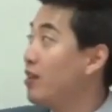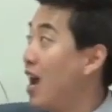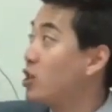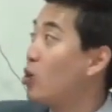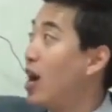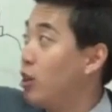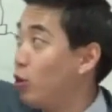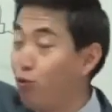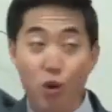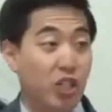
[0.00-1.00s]
That's right,
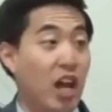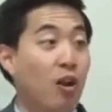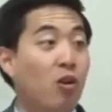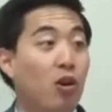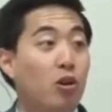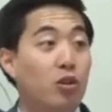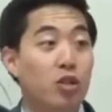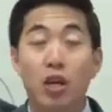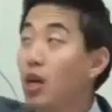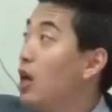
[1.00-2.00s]
those four
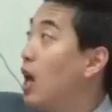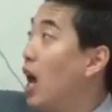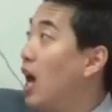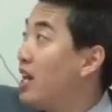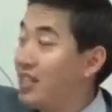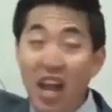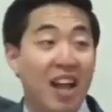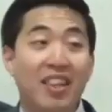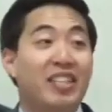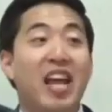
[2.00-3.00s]
generals uh, is
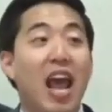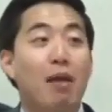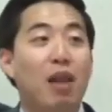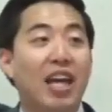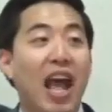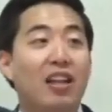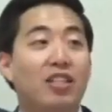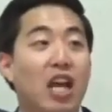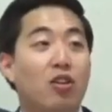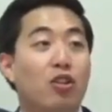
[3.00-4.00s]
not the same like
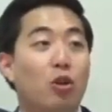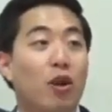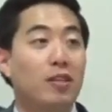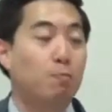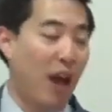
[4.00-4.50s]
Alexander the Great's